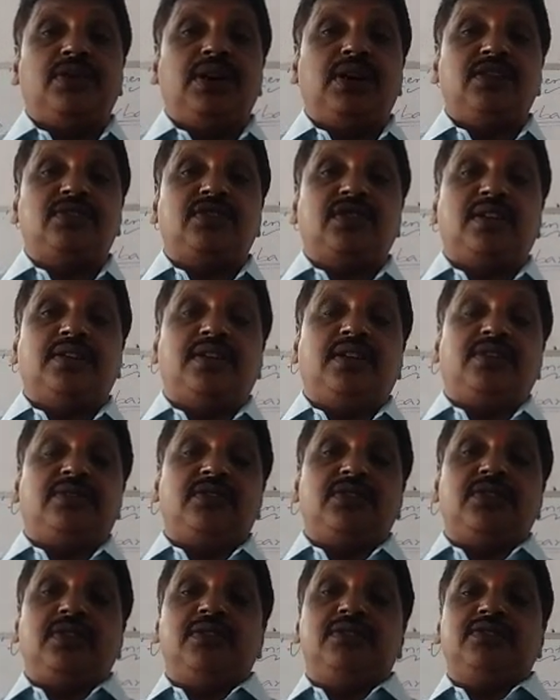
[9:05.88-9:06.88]
villages are there.
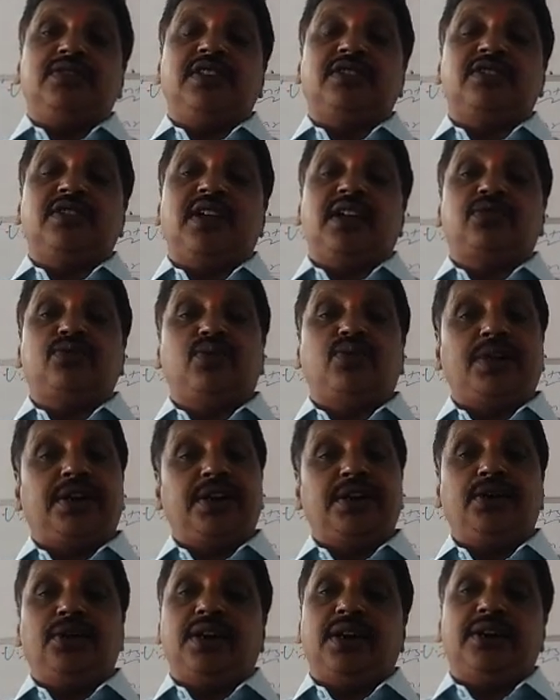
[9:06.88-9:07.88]

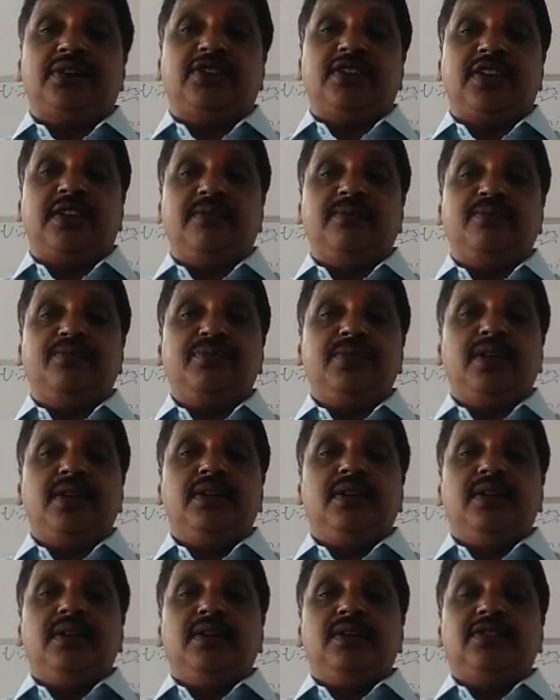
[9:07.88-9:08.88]
6,40,000 you can say.
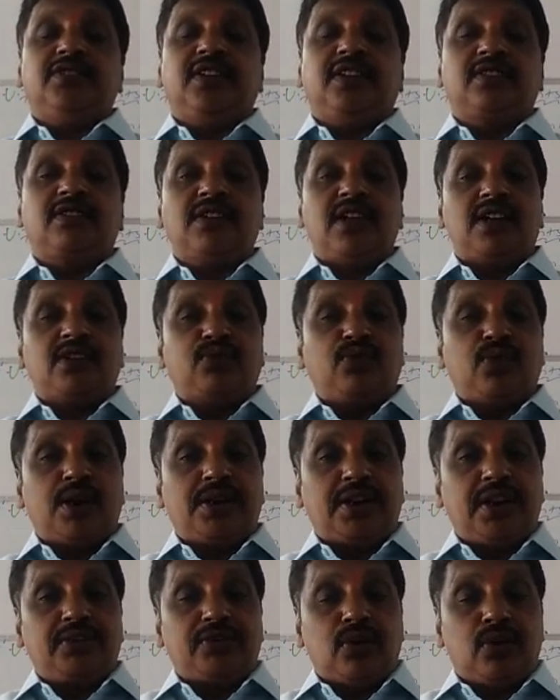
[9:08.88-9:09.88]

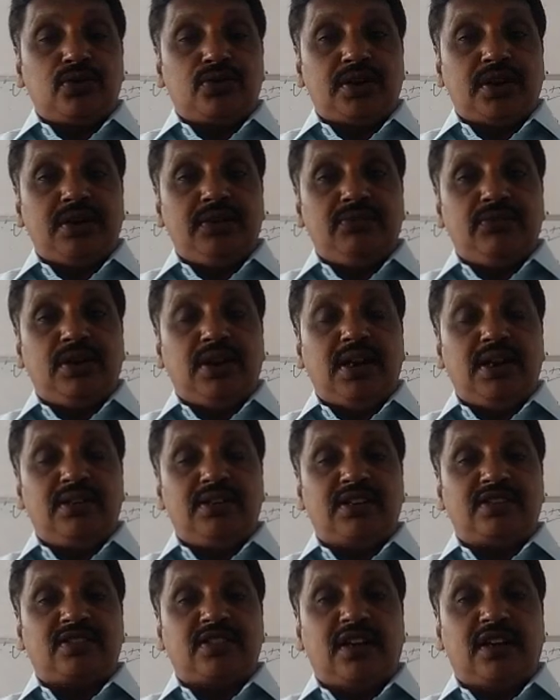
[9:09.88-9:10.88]
6,40,000
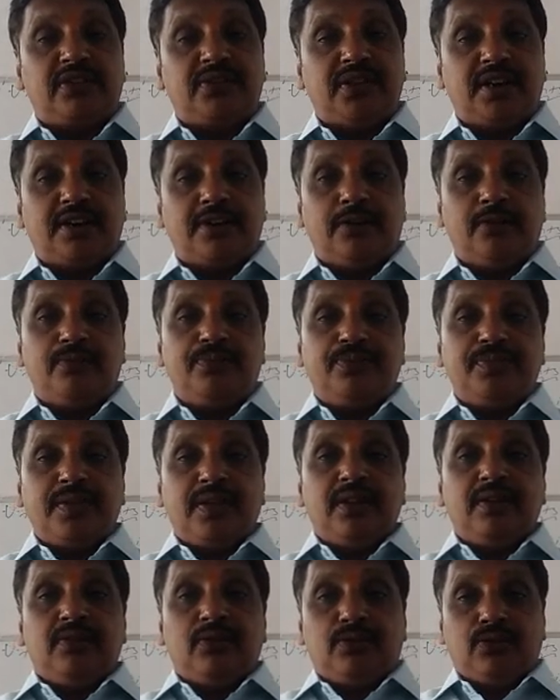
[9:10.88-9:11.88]
villages are there now.
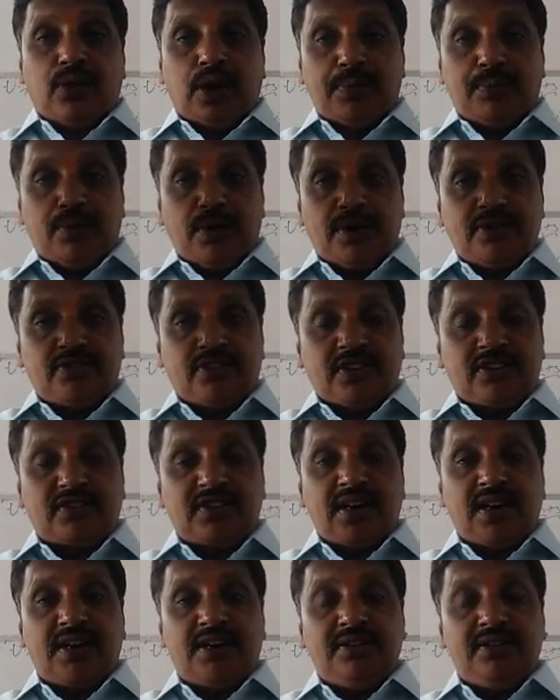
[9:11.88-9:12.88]

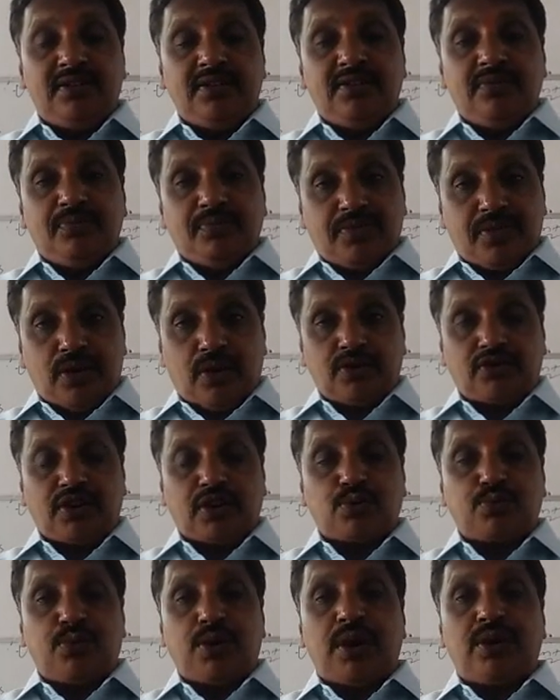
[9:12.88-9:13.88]
5.6 there, now
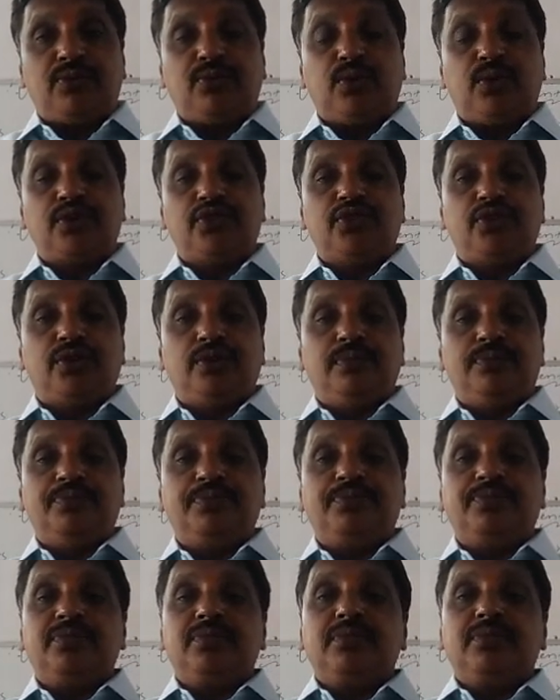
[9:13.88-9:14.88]
6.40.
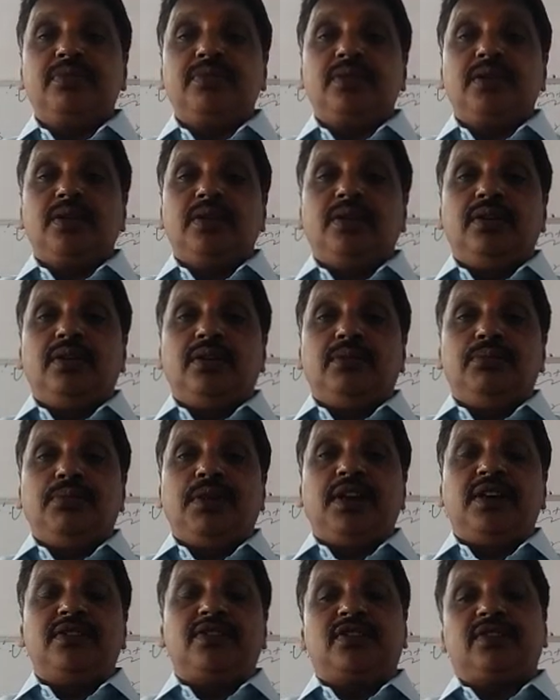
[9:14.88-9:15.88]

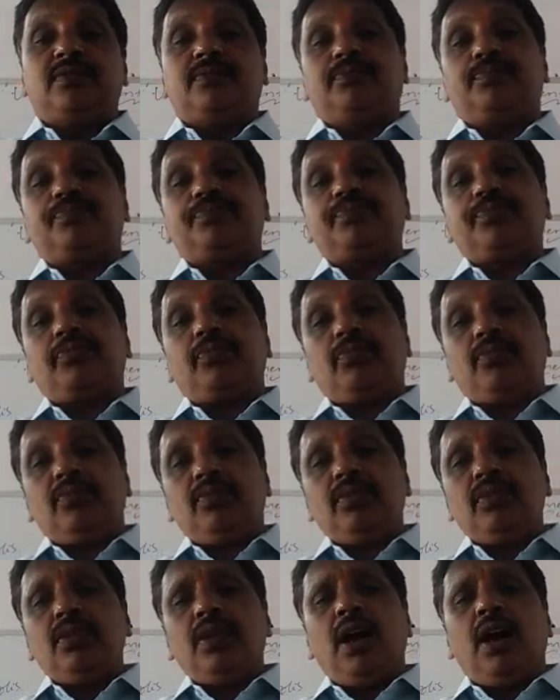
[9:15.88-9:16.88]
Means
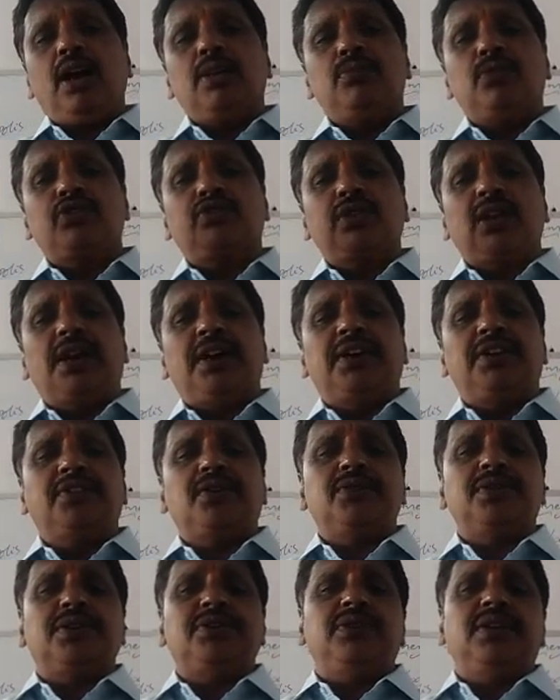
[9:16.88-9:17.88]
almost
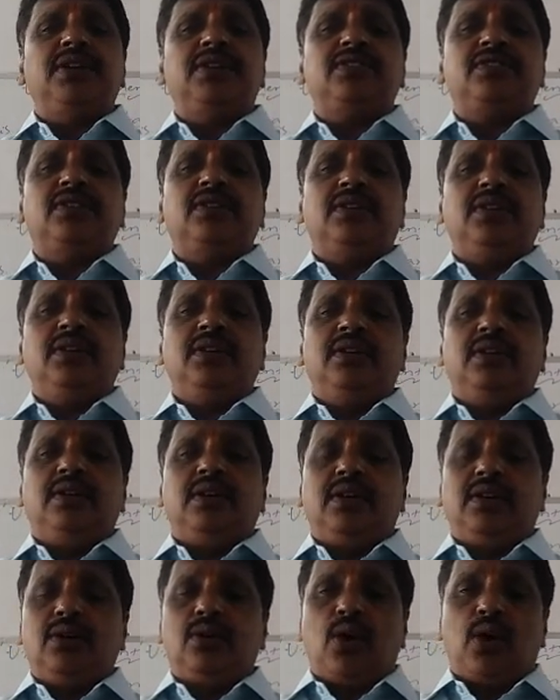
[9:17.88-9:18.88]
80,000 villages
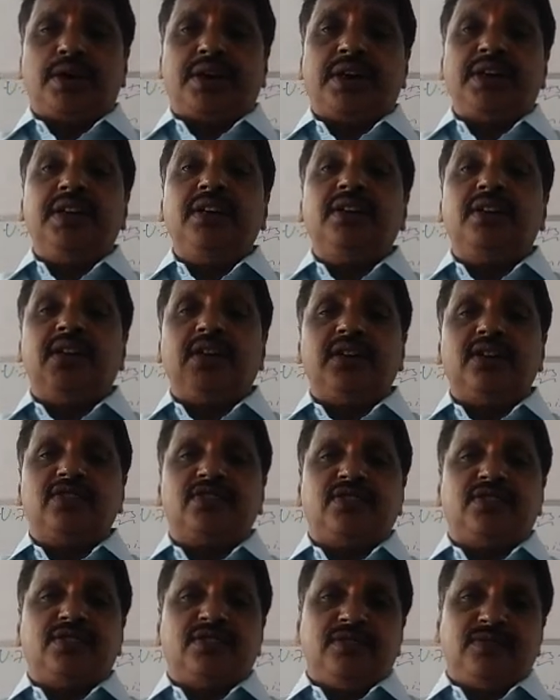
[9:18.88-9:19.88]
got
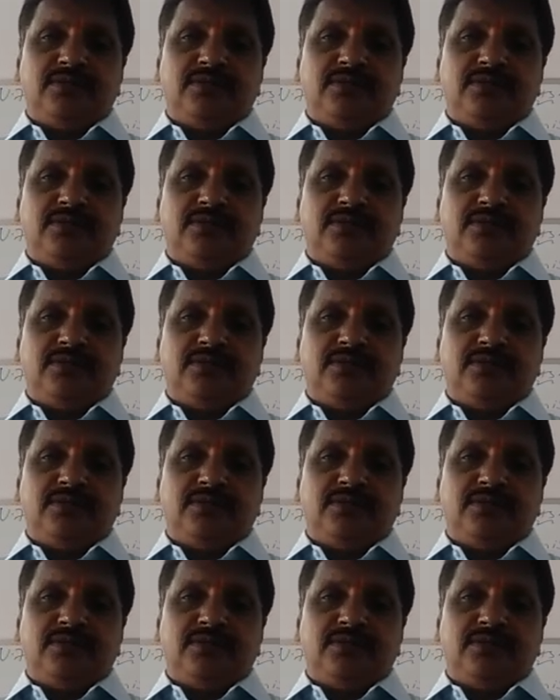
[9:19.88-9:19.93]
increased.